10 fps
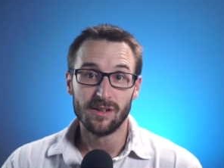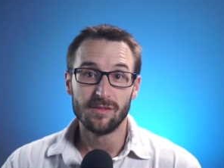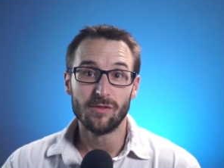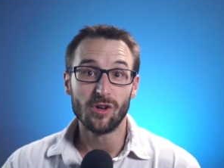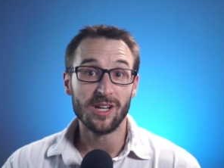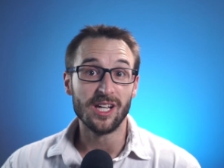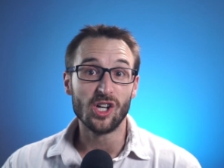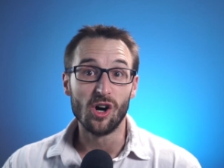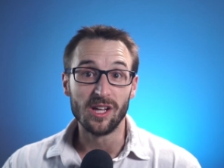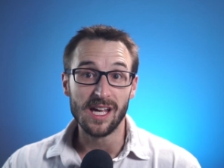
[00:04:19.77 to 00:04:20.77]
forgetting
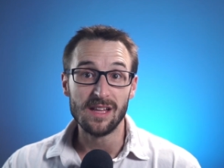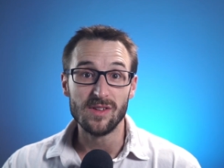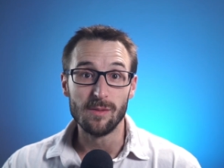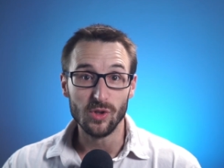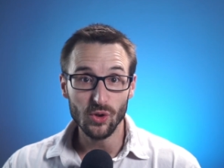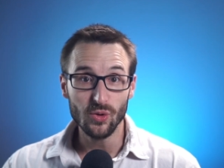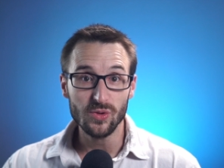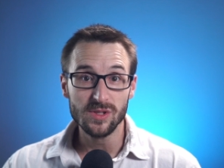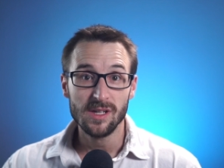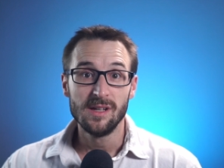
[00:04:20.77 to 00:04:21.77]
calling N V M
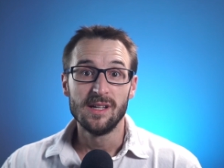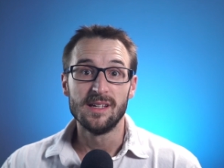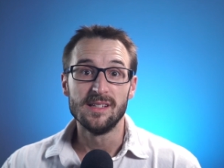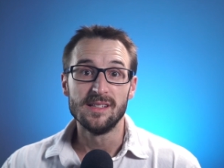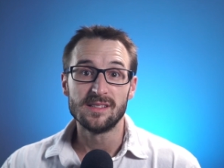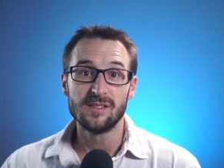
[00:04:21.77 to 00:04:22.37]
use is